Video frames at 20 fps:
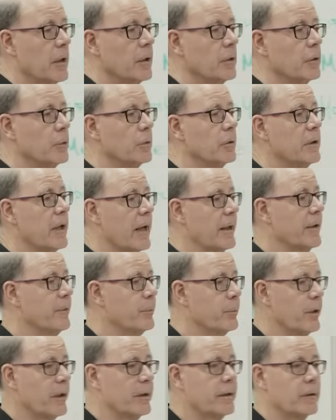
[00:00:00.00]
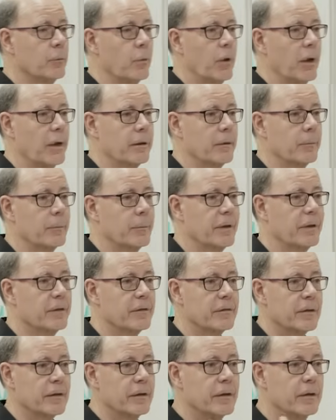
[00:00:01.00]
You would not have bread and water,
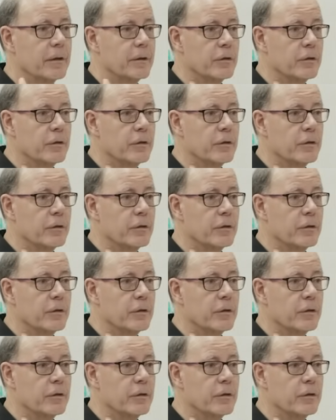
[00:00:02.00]
because they